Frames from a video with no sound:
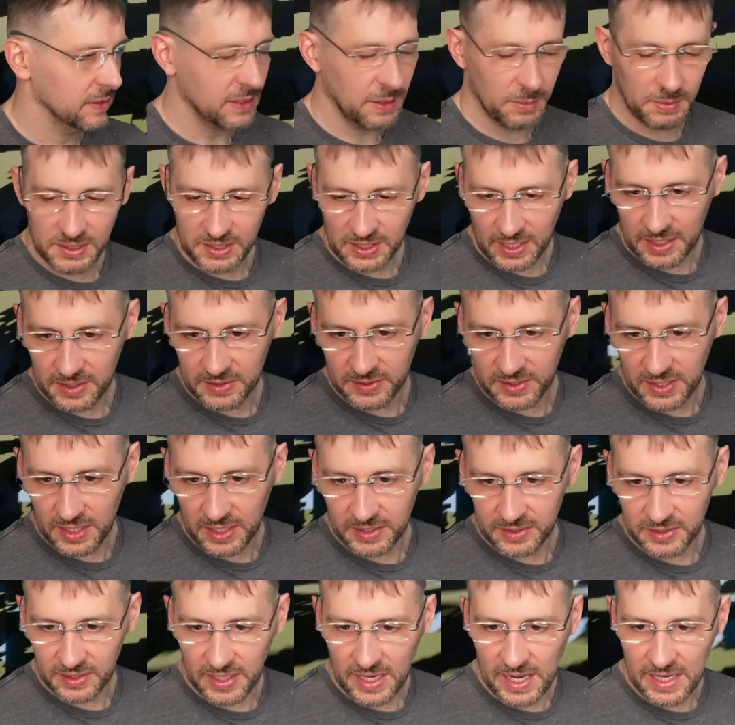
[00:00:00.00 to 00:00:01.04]
Somebody's
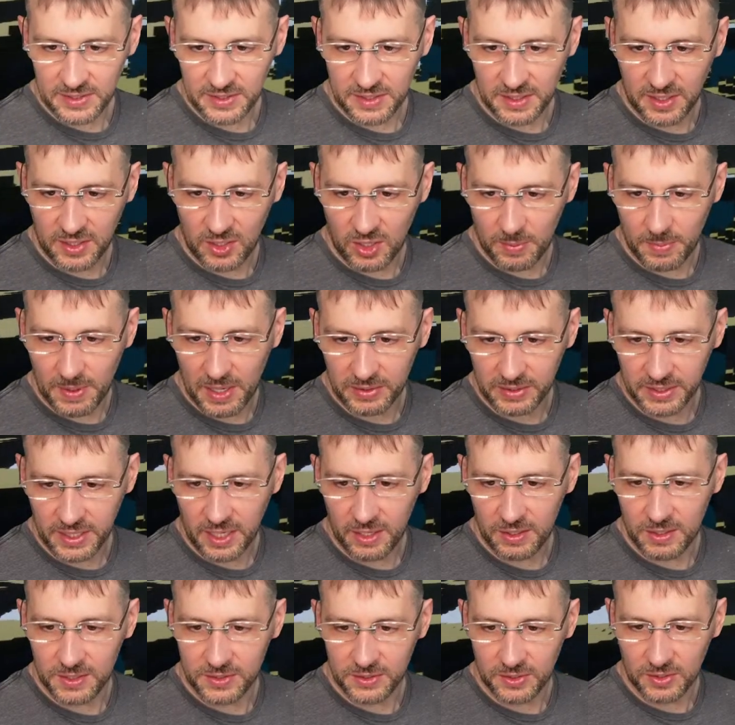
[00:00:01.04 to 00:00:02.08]
asking here about
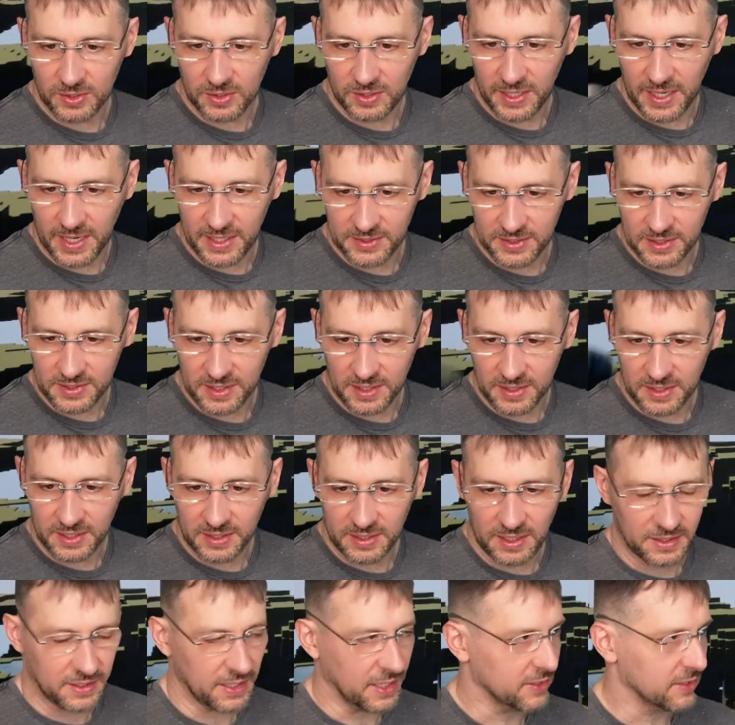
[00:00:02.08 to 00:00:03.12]
character classes. I think
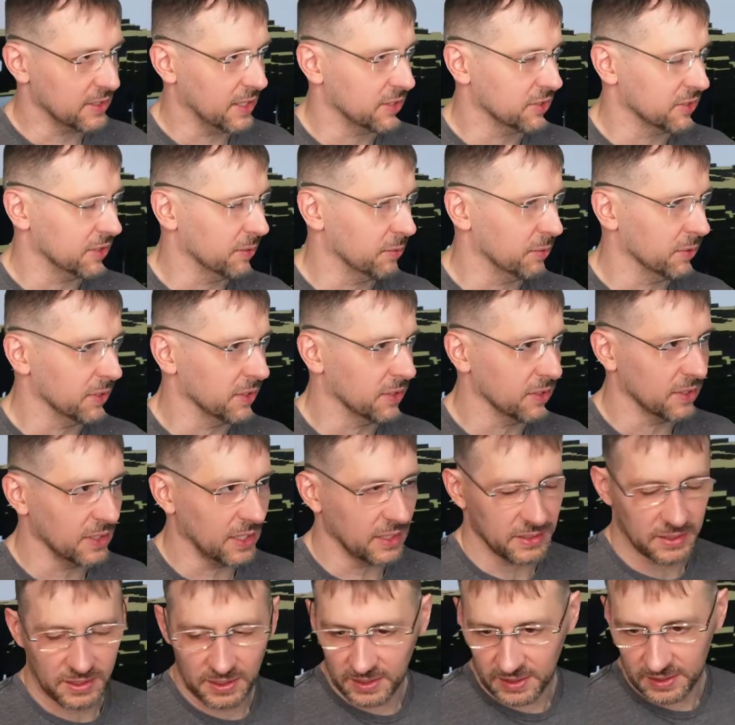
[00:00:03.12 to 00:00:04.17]
that that's actually a really good
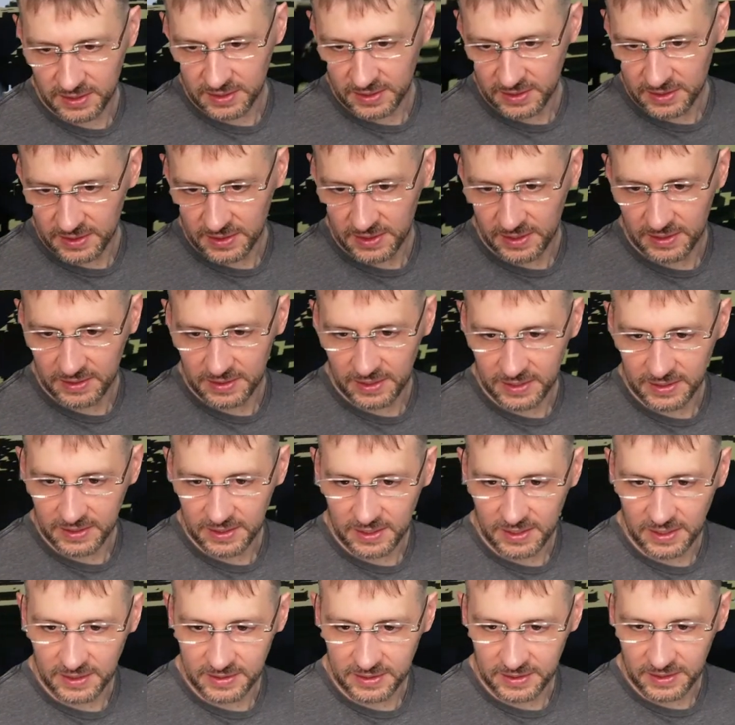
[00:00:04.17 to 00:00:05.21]
idea. I like
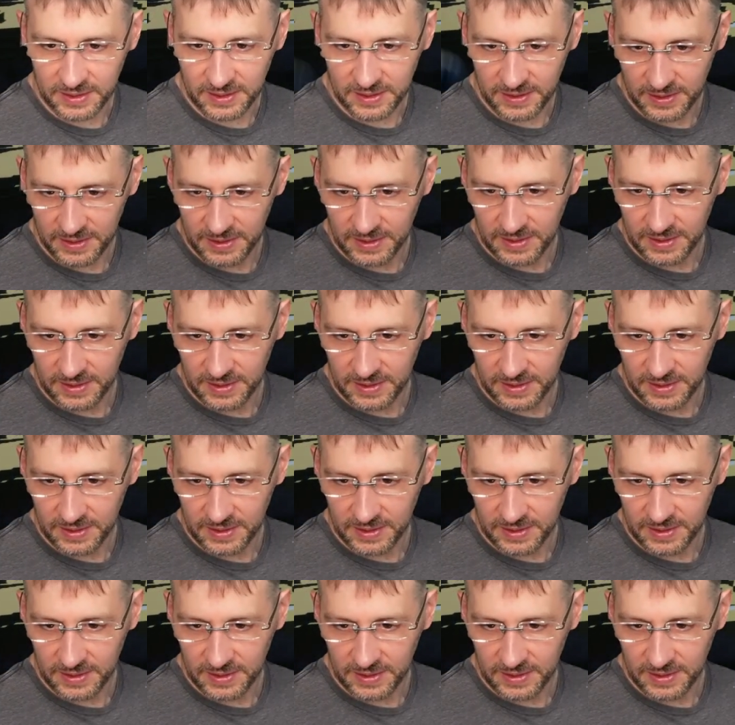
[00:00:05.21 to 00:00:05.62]
that idea.